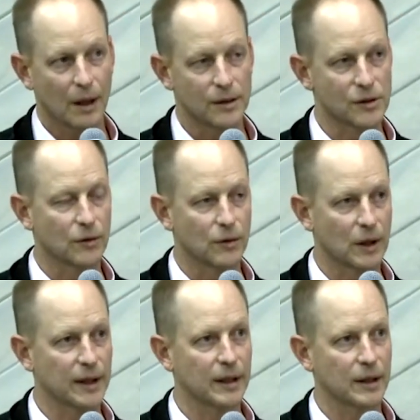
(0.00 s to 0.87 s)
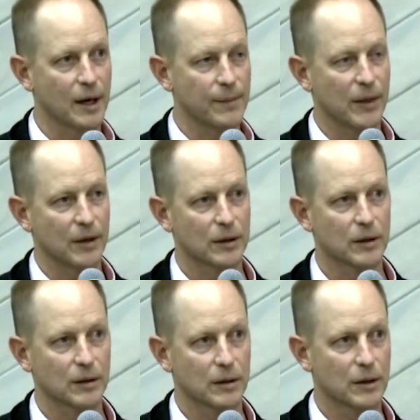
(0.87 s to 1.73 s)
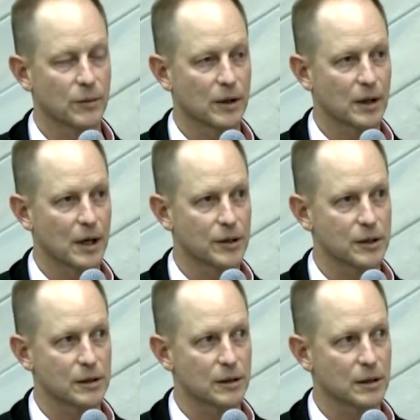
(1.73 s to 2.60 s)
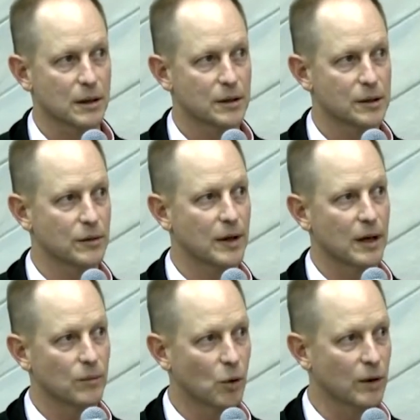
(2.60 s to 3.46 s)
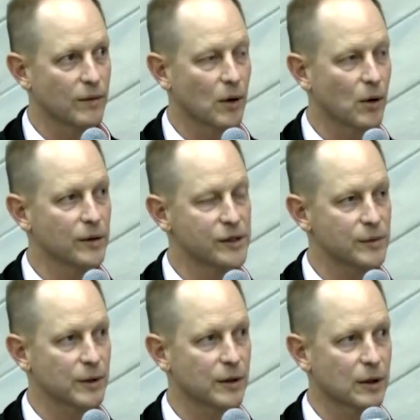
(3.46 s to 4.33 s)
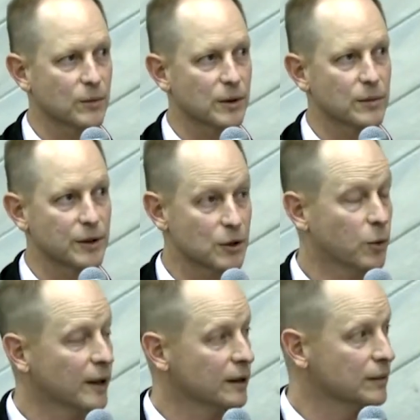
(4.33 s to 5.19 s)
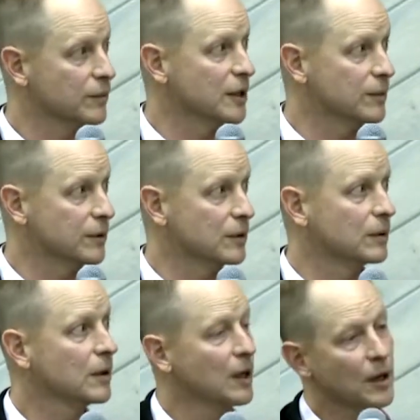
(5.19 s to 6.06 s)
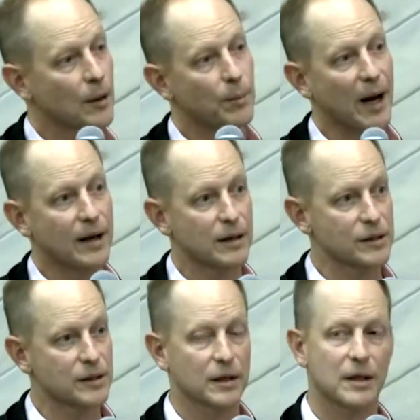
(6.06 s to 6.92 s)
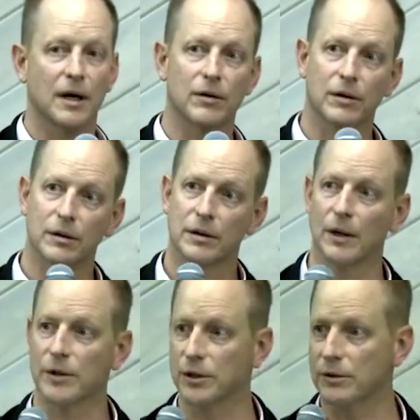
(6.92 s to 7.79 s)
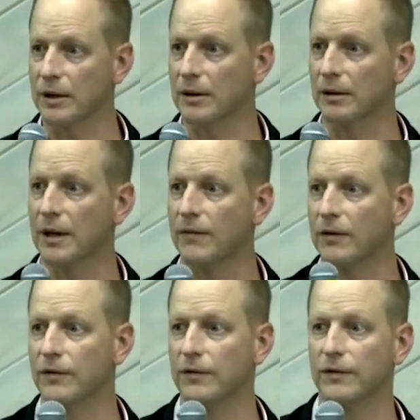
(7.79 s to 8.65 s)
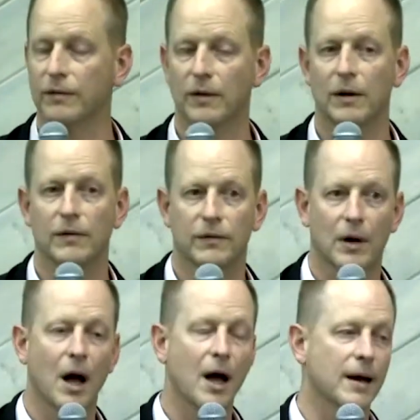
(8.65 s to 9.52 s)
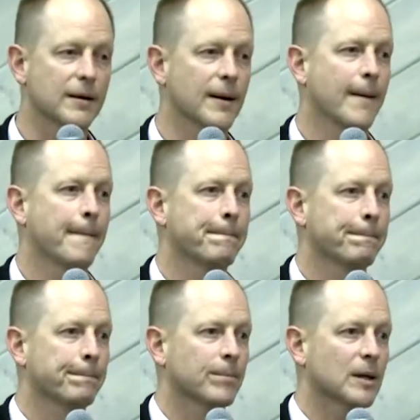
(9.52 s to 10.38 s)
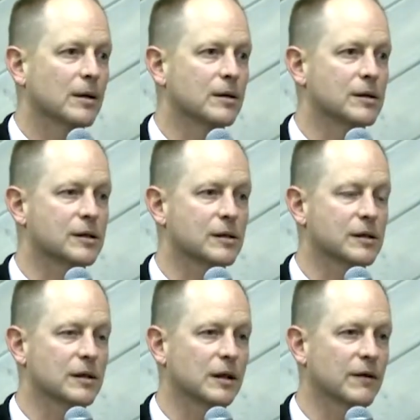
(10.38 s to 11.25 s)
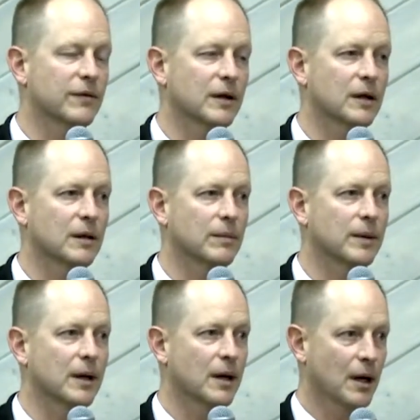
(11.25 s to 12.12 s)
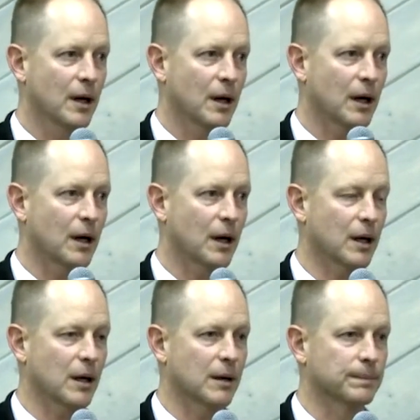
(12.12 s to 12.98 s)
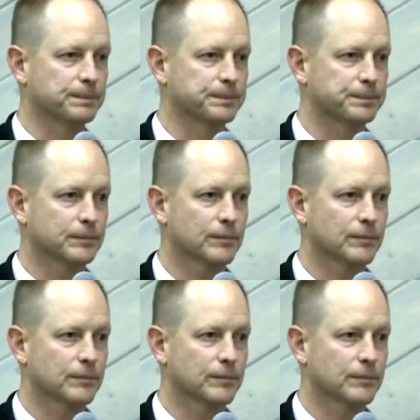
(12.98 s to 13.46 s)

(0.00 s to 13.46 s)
and so cleaning up the the communication so that more of the Holy Spirit can be between people, bind us together, demonstrate the love of of God, is significant. But um,